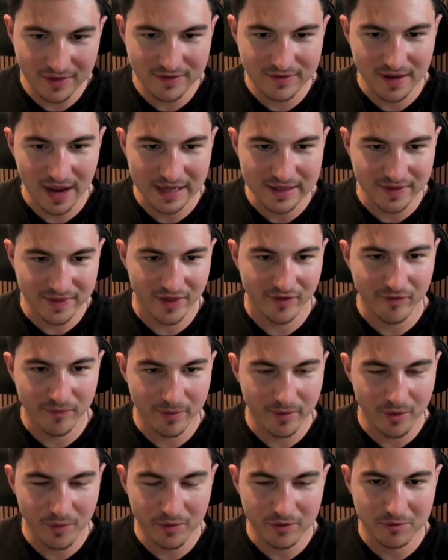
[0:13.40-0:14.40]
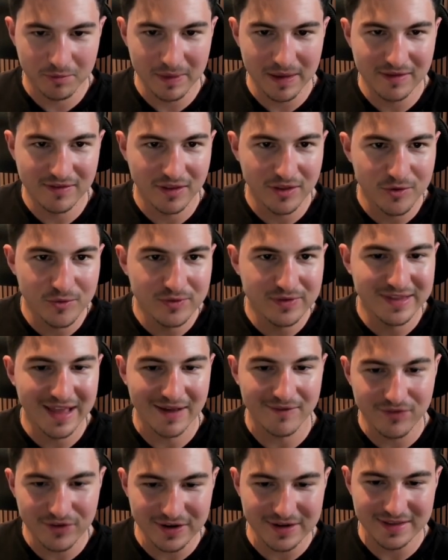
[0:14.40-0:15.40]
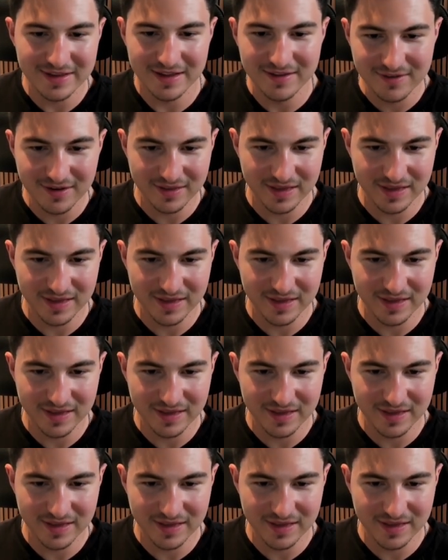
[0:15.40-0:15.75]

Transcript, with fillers: inside of Lovable, which means that you never need